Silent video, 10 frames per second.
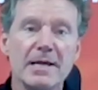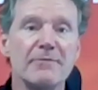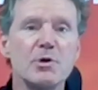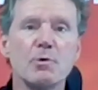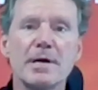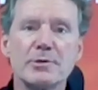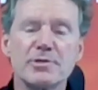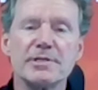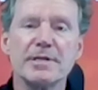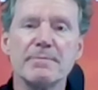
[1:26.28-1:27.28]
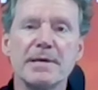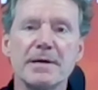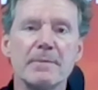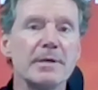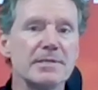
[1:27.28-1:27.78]
If you are interested in
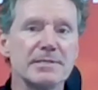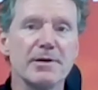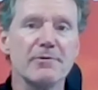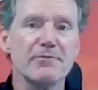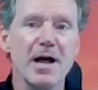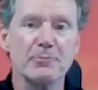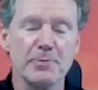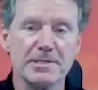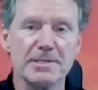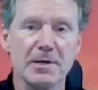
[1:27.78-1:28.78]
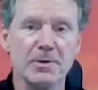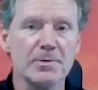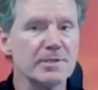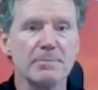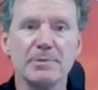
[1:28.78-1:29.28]
becoming a Cel-Fi
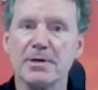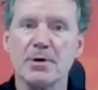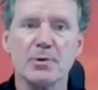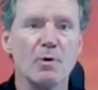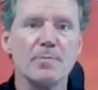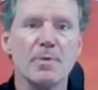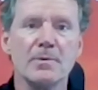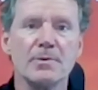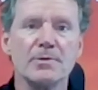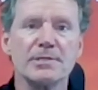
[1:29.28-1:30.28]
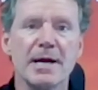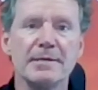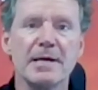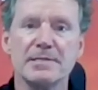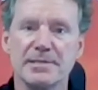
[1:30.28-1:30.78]
reseller, simply go to our partner
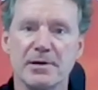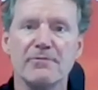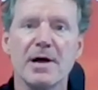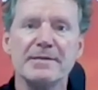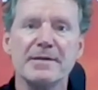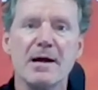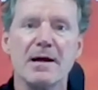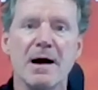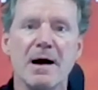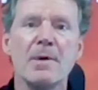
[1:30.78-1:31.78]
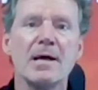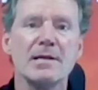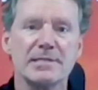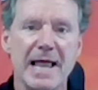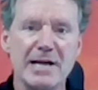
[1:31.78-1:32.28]
site at
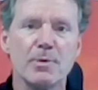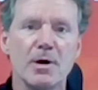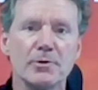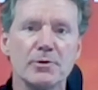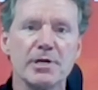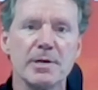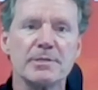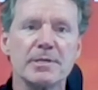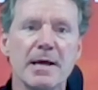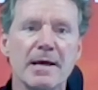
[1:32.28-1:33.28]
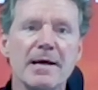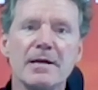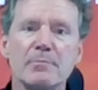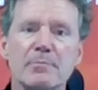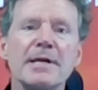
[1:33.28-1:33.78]
celfi.com/partnerships.
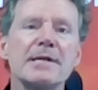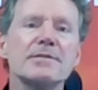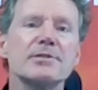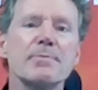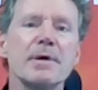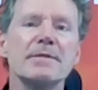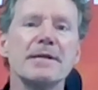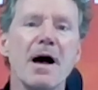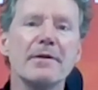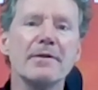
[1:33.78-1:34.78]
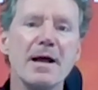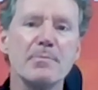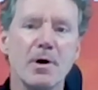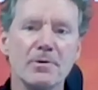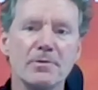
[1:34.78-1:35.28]
Complete and submit the
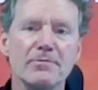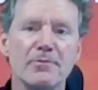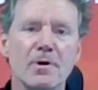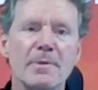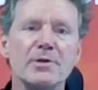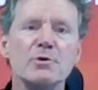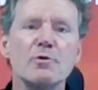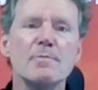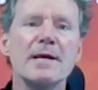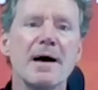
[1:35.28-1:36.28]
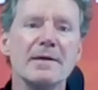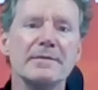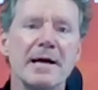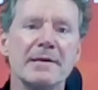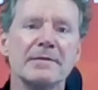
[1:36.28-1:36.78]
online partner form, and you will be
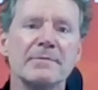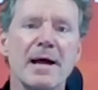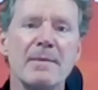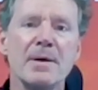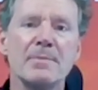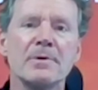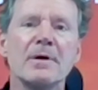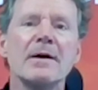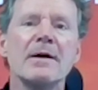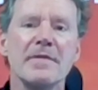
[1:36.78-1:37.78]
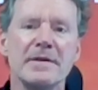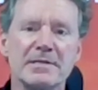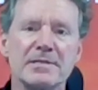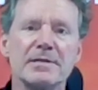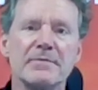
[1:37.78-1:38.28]
contacted by a member of the
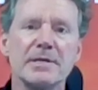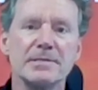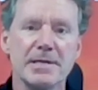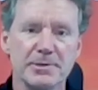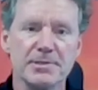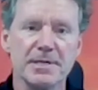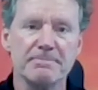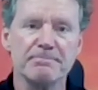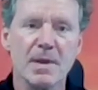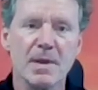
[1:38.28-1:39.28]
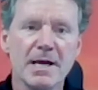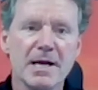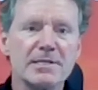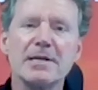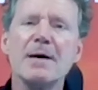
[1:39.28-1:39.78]
Nextivity sales team.
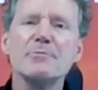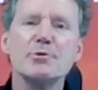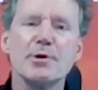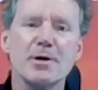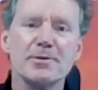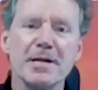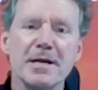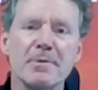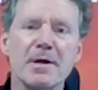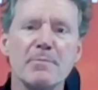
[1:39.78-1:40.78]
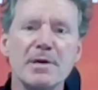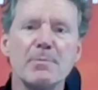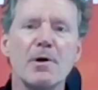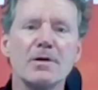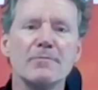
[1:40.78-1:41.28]
So come join our team and be
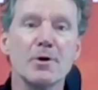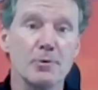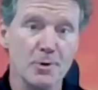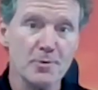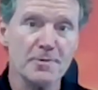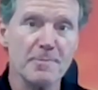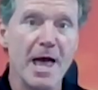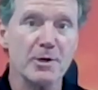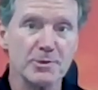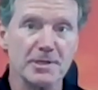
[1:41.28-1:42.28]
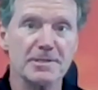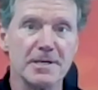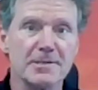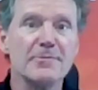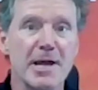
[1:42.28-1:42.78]
a part of our growth and our
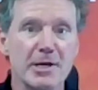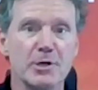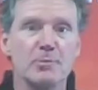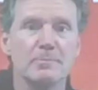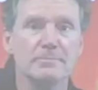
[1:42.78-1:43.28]
success. Thank you.